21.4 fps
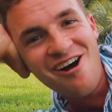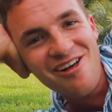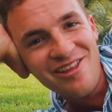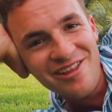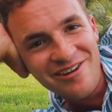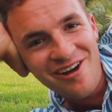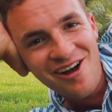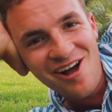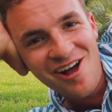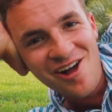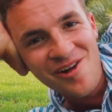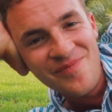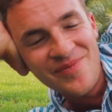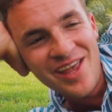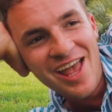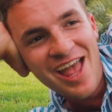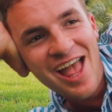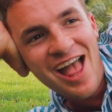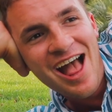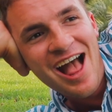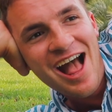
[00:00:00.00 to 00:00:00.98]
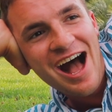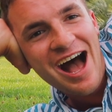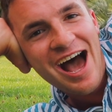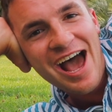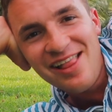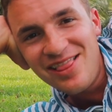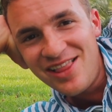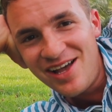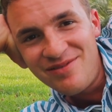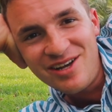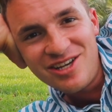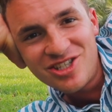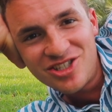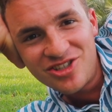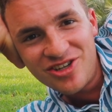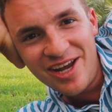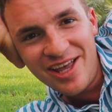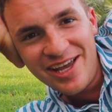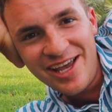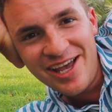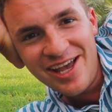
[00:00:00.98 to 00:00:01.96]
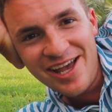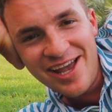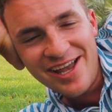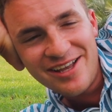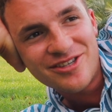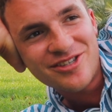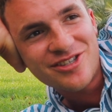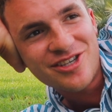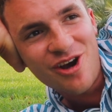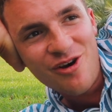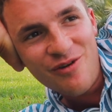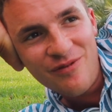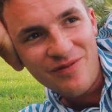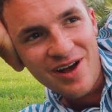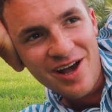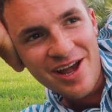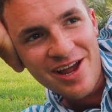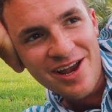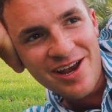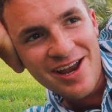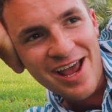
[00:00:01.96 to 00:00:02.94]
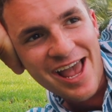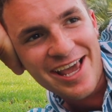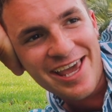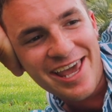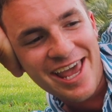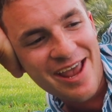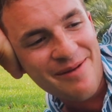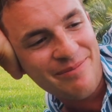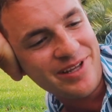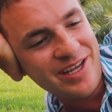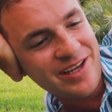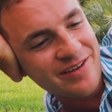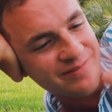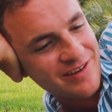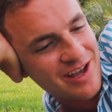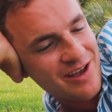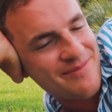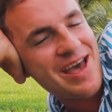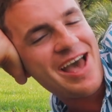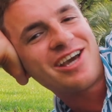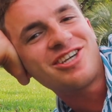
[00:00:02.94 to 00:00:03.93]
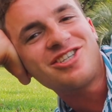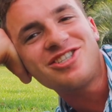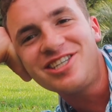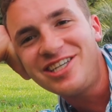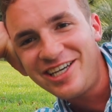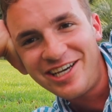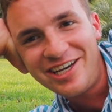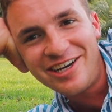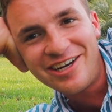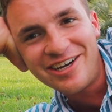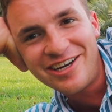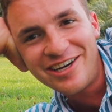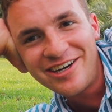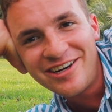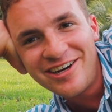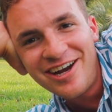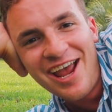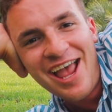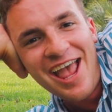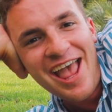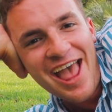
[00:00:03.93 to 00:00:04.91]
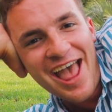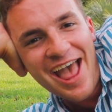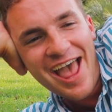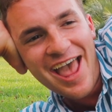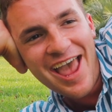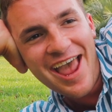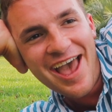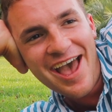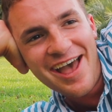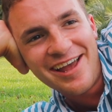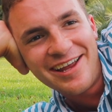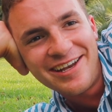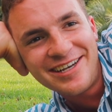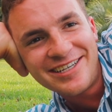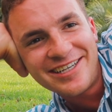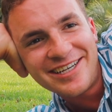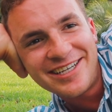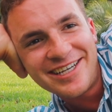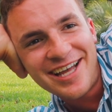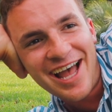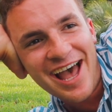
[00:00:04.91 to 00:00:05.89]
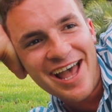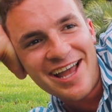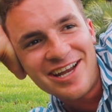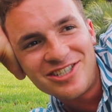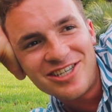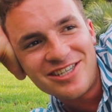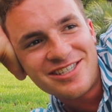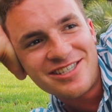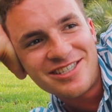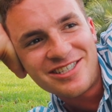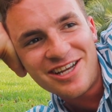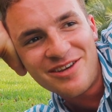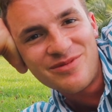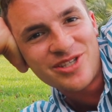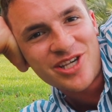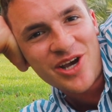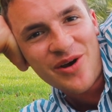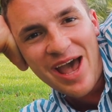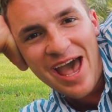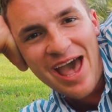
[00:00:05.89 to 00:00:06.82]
All in all, I love Australia. It's so fun. I can't believe I'm actually here and I just am so